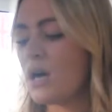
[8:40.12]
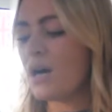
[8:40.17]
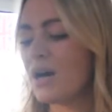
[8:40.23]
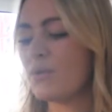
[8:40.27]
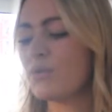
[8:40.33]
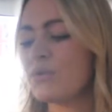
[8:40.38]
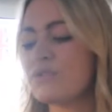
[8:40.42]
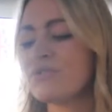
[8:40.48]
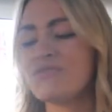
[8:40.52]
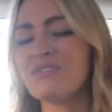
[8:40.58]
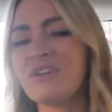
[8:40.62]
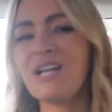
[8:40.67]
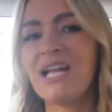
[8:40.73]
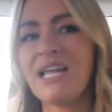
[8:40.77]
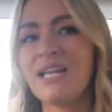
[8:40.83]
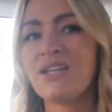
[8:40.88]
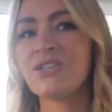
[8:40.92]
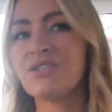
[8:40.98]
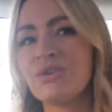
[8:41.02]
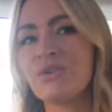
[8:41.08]
I wasn't
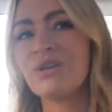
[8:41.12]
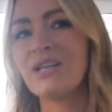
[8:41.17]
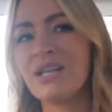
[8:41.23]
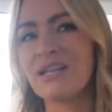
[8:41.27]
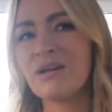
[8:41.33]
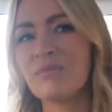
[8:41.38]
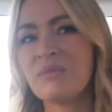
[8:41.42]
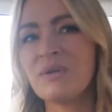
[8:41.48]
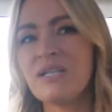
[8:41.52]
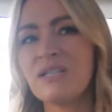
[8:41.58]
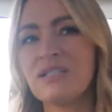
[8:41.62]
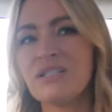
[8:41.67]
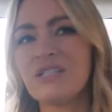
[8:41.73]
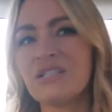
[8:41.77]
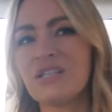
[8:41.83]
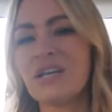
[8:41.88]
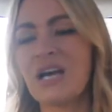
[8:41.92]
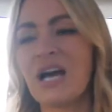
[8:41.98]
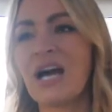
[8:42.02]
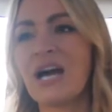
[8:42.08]
really enjoying it that
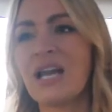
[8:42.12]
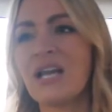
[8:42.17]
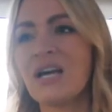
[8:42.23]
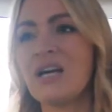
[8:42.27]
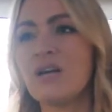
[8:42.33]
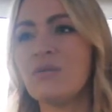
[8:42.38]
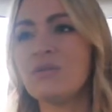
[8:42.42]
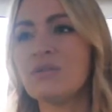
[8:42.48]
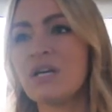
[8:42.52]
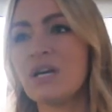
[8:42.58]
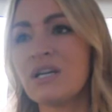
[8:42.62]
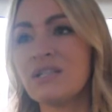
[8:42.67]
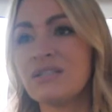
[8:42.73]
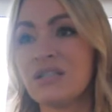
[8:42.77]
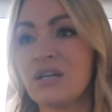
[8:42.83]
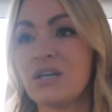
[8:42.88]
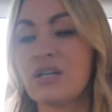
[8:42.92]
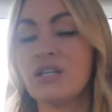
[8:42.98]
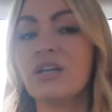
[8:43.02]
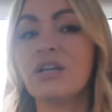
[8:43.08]
much. Yeah. And I, I
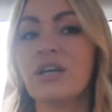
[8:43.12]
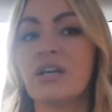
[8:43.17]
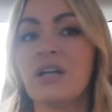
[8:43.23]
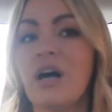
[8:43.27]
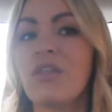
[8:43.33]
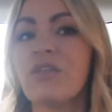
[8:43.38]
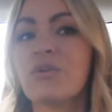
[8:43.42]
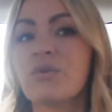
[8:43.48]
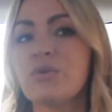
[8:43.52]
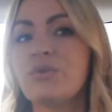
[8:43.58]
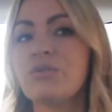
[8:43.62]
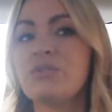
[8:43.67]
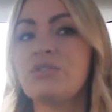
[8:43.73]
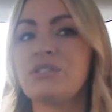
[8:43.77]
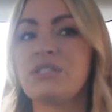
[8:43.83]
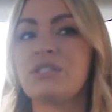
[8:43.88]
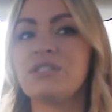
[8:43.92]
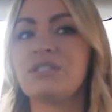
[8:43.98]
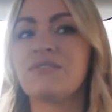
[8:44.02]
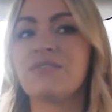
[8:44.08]
started looking at other
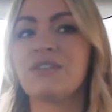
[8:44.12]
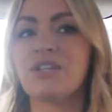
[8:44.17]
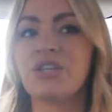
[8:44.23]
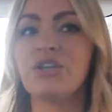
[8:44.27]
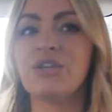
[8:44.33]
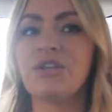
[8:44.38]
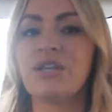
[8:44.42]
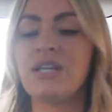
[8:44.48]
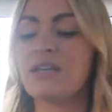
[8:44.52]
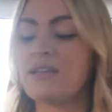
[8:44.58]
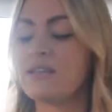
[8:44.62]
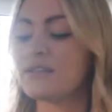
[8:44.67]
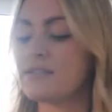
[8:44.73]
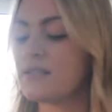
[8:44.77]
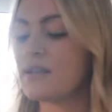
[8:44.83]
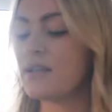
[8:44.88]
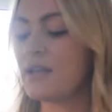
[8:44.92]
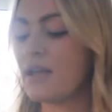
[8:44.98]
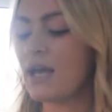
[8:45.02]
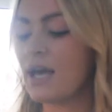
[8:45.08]
courses at different unis,
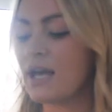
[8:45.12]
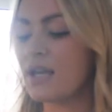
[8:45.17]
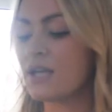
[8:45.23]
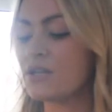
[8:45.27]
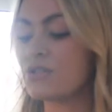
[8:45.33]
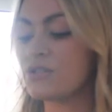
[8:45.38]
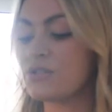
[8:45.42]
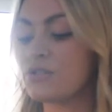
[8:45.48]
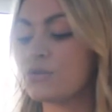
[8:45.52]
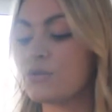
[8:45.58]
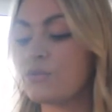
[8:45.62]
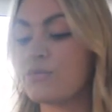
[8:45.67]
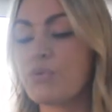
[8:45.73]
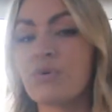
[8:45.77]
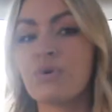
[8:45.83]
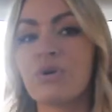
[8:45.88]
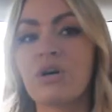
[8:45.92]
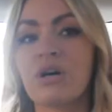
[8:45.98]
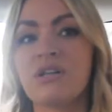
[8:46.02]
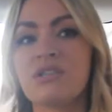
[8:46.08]
and I saw
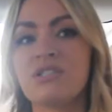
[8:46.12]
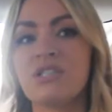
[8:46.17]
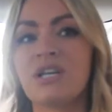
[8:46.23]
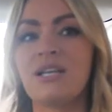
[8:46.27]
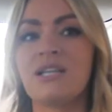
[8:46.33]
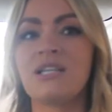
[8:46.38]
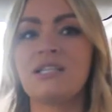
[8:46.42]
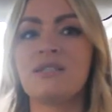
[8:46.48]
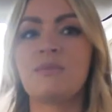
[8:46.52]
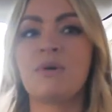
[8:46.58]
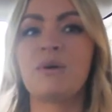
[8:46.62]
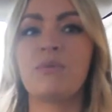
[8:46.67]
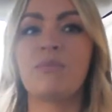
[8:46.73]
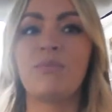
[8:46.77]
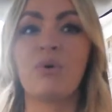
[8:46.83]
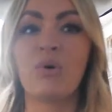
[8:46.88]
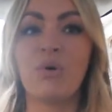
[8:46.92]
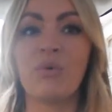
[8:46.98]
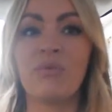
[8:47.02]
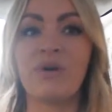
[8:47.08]
broadcast journalism
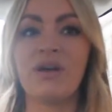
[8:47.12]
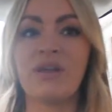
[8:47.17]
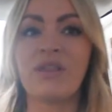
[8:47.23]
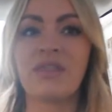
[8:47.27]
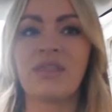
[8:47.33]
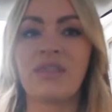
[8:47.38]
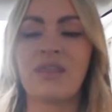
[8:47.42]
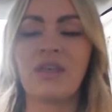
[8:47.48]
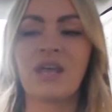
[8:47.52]
at Bournemouth.